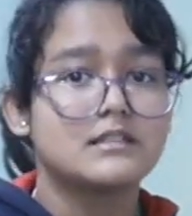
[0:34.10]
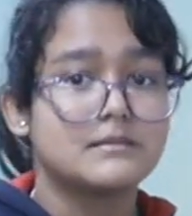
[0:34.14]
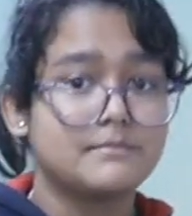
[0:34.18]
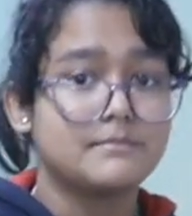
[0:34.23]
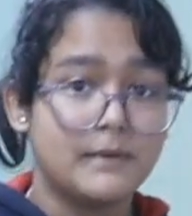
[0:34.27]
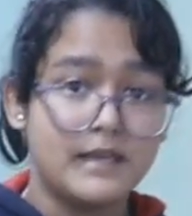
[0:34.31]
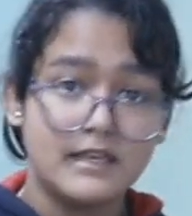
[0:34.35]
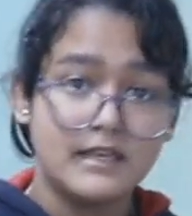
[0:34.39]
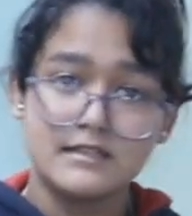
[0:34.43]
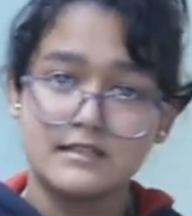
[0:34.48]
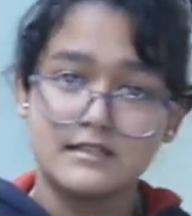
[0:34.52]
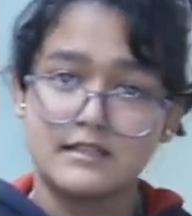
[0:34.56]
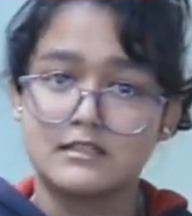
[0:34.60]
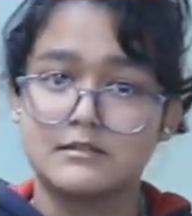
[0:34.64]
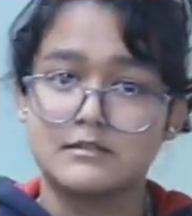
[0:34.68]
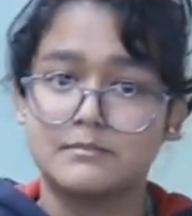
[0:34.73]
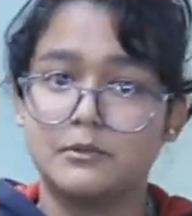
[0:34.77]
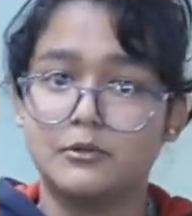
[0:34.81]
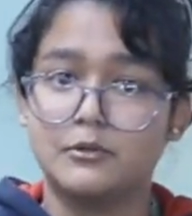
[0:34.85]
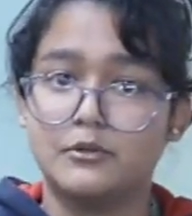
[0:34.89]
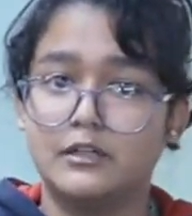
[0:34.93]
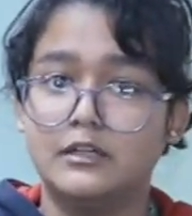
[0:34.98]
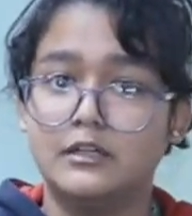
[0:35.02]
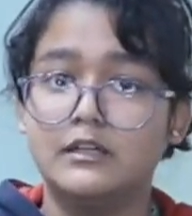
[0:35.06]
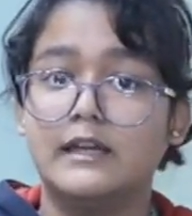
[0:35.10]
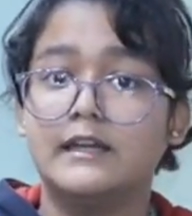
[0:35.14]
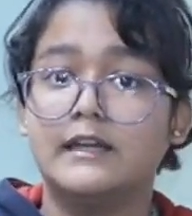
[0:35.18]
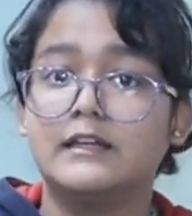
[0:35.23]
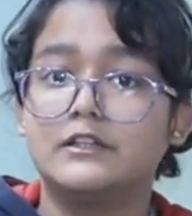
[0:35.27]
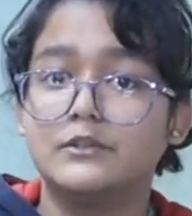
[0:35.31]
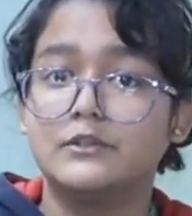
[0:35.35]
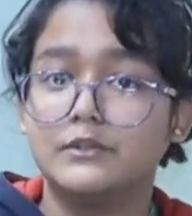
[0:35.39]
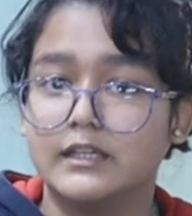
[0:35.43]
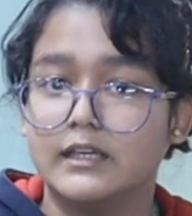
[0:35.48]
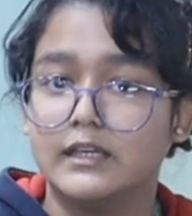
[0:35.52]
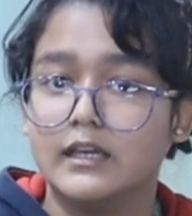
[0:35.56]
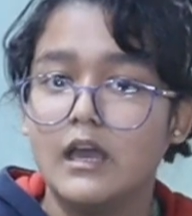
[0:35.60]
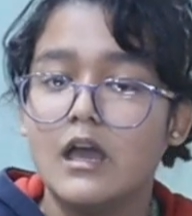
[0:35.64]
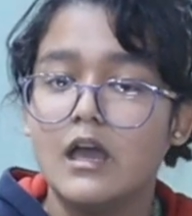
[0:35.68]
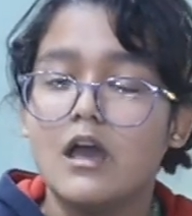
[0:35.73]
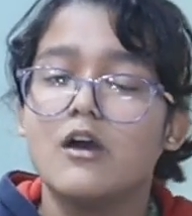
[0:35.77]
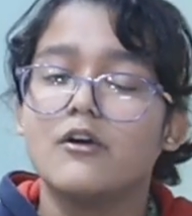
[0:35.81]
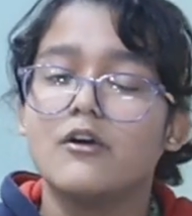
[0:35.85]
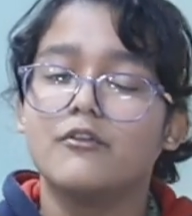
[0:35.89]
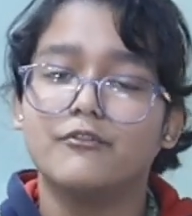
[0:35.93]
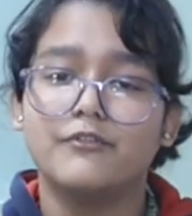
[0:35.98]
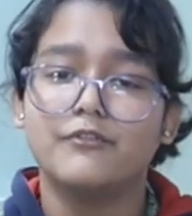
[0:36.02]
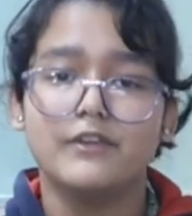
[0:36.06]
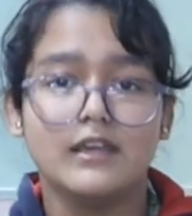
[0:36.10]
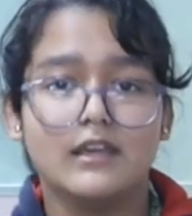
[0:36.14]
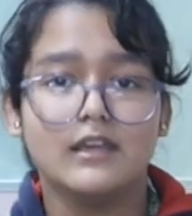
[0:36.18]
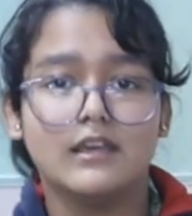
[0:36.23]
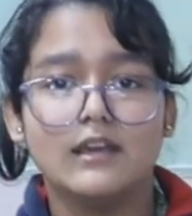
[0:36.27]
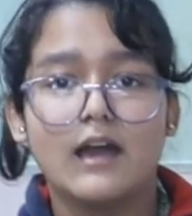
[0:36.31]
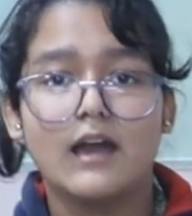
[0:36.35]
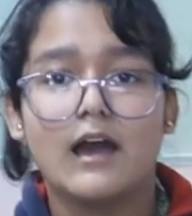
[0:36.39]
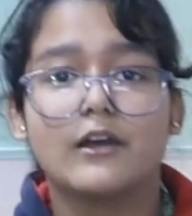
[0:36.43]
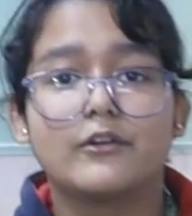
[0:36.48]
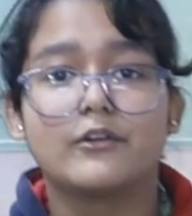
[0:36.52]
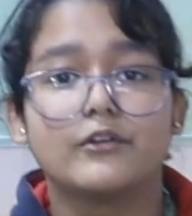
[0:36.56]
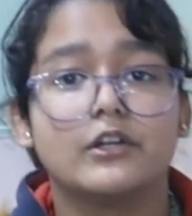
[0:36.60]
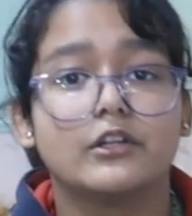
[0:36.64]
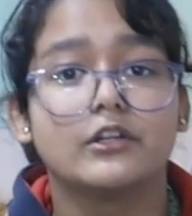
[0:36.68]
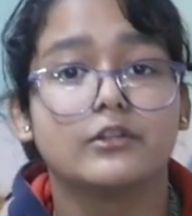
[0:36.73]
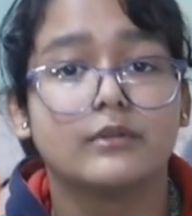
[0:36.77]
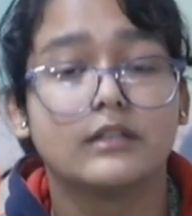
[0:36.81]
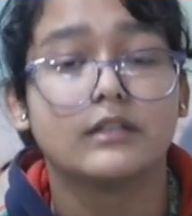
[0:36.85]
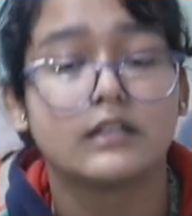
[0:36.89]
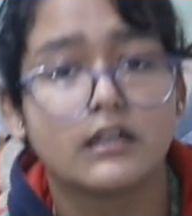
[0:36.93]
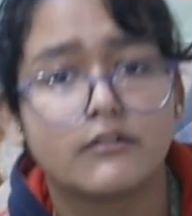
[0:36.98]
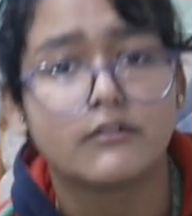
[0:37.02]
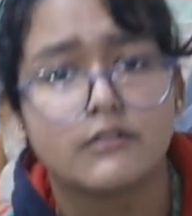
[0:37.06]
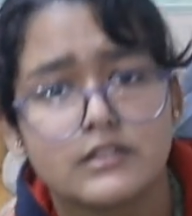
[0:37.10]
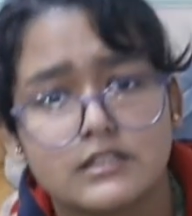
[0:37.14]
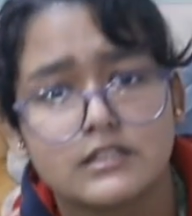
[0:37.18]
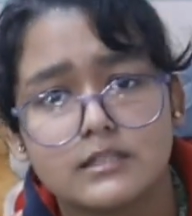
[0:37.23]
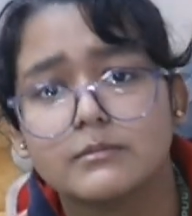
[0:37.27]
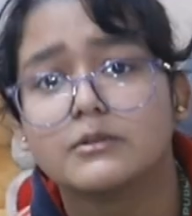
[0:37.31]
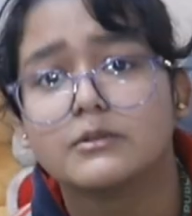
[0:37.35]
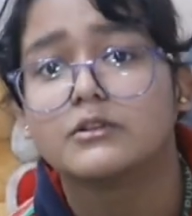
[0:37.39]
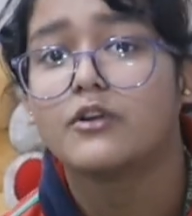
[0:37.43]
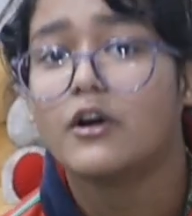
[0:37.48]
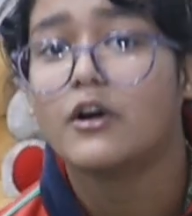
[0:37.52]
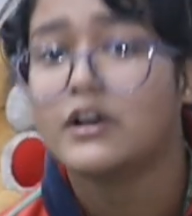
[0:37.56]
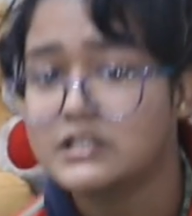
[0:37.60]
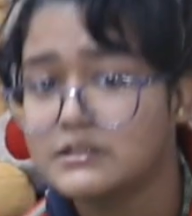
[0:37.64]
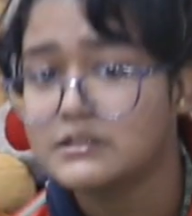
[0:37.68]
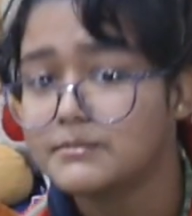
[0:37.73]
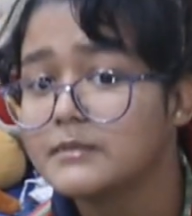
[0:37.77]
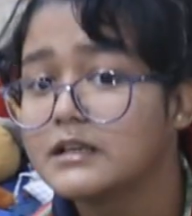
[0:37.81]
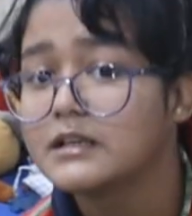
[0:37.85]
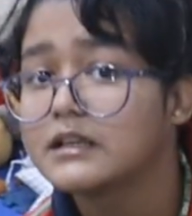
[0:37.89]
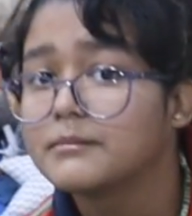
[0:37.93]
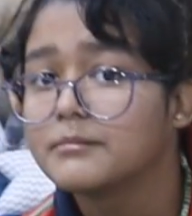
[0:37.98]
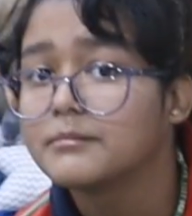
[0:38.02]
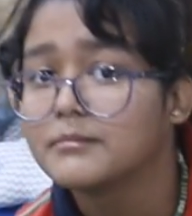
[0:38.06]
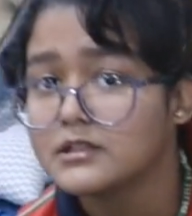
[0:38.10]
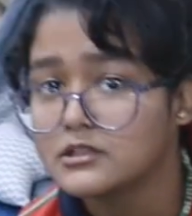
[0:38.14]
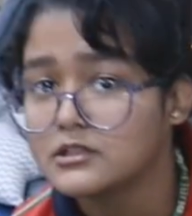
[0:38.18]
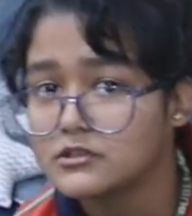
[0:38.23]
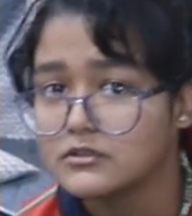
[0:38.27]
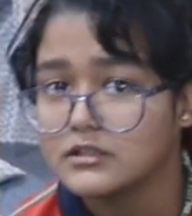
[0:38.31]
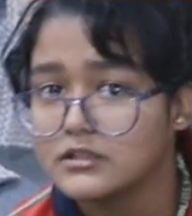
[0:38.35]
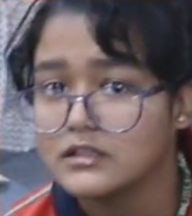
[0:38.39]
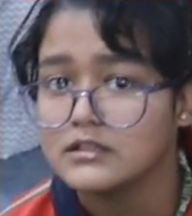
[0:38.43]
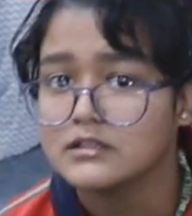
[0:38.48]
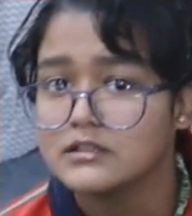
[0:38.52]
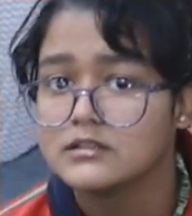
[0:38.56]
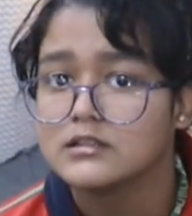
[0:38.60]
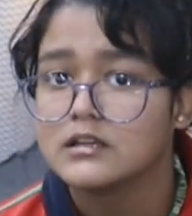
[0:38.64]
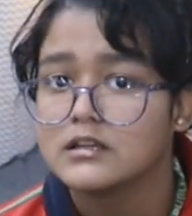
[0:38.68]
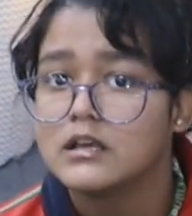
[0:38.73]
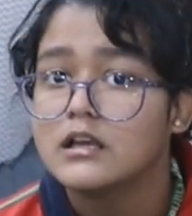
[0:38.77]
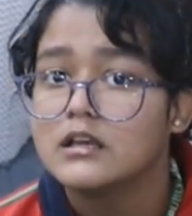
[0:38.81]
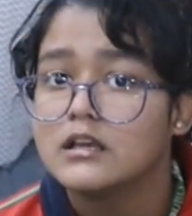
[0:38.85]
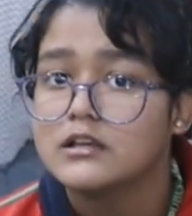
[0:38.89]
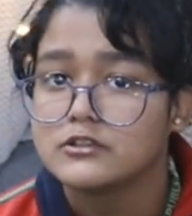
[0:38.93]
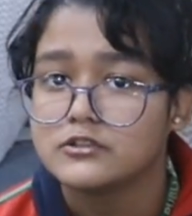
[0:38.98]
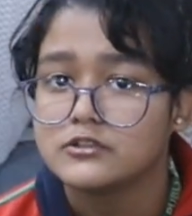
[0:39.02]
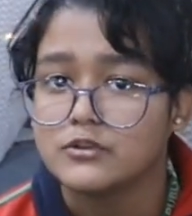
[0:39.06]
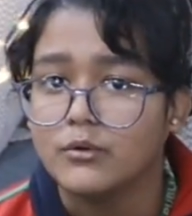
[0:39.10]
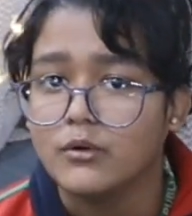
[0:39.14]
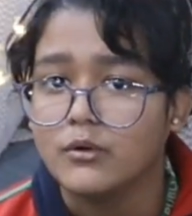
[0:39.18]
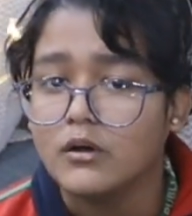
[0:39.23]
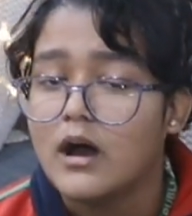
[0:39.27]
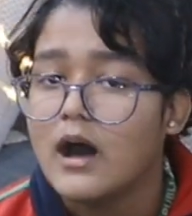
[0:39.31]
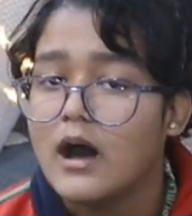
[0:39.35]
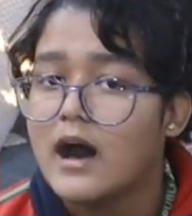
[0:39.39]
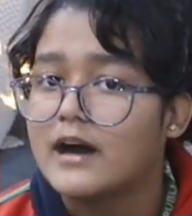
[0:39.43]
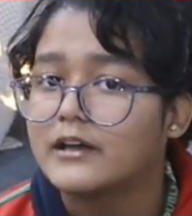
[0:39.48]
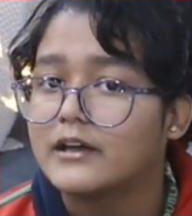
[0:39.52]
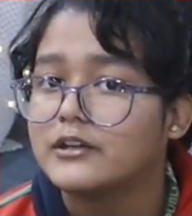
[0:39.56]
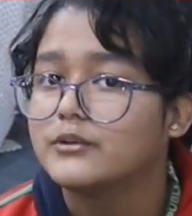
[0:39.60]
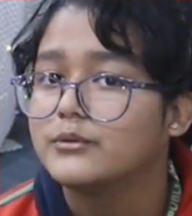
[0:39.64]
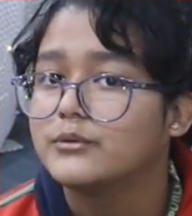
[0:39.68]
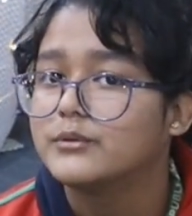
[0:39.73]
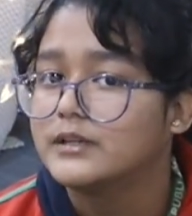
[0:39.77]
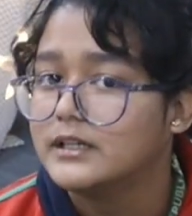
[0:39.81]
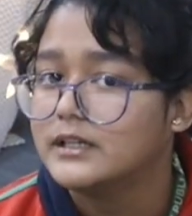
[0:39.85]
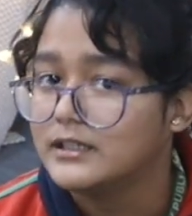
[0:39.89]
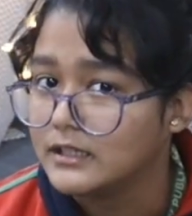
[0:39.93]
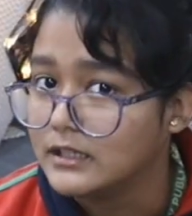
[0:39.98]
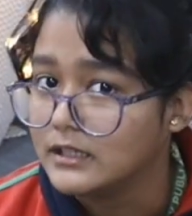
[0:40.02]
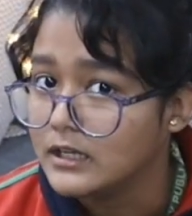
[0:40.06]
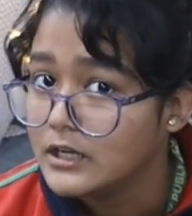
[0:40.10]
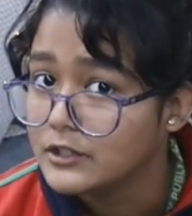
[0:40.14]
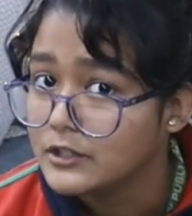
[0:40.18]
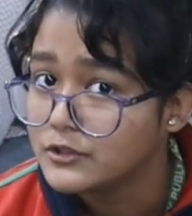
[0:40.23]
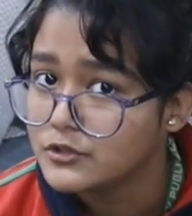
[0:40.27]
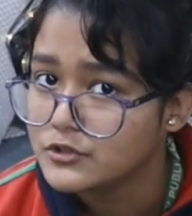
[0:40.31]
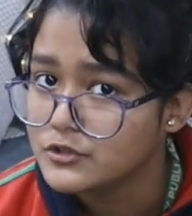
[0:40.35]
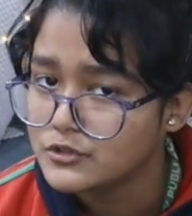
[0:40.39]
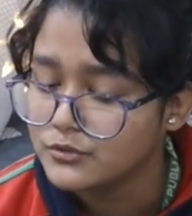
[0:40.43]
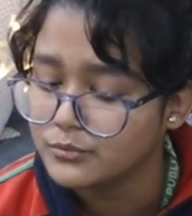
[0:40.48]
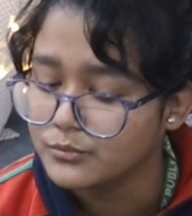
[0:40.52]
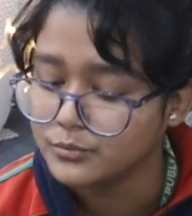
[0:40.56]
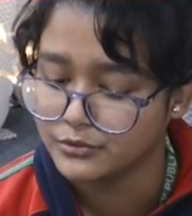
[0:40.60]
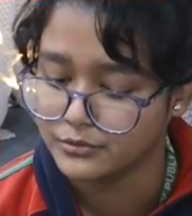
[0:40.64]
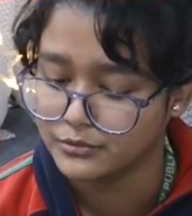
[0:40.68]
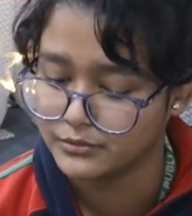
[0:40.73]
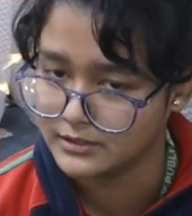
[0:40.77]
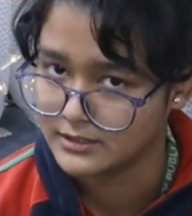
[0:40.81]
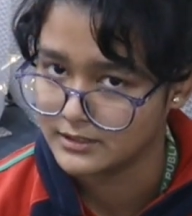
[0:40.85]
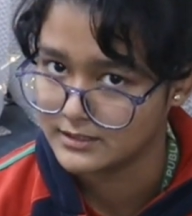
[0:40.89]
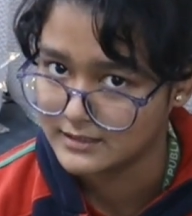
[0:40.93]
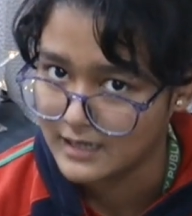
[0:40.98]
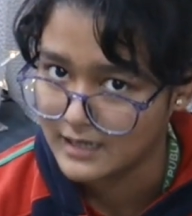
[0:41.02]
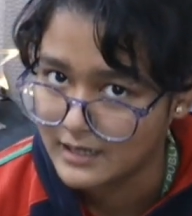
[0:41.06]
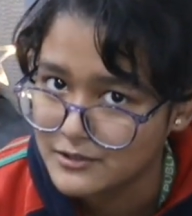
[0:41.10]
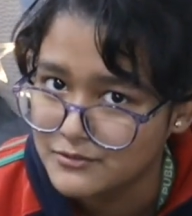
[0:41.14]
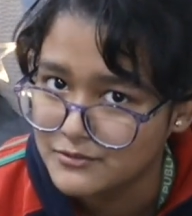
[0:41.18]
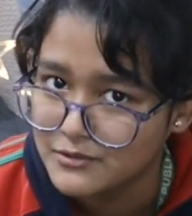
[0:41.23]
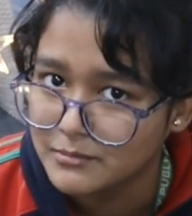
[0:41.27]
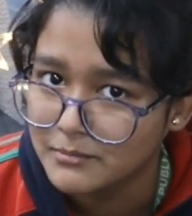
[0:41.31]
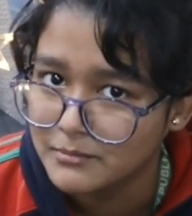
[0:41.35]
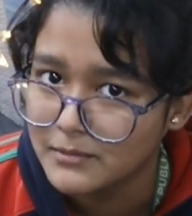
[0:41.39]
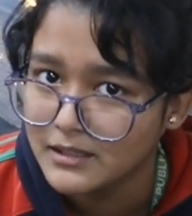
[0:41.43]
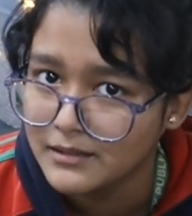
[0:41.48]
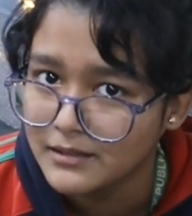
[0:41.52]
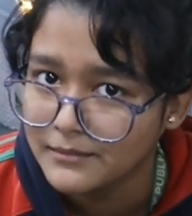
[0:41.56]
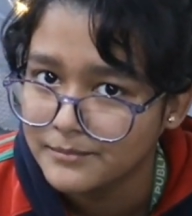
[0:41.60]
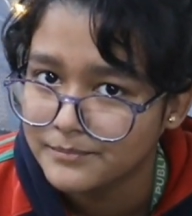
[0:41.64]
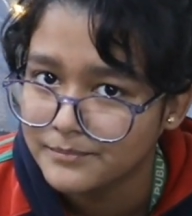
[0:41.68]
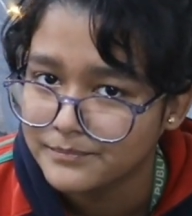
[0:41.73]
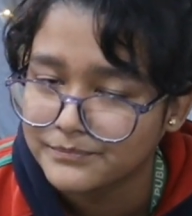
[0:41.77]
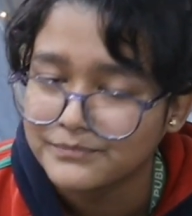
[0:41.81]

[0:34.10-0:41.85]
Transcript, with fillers: space explorer, and today we are going to uncover some cosmic mysteries. So, are you ready to zoom through the stars with me?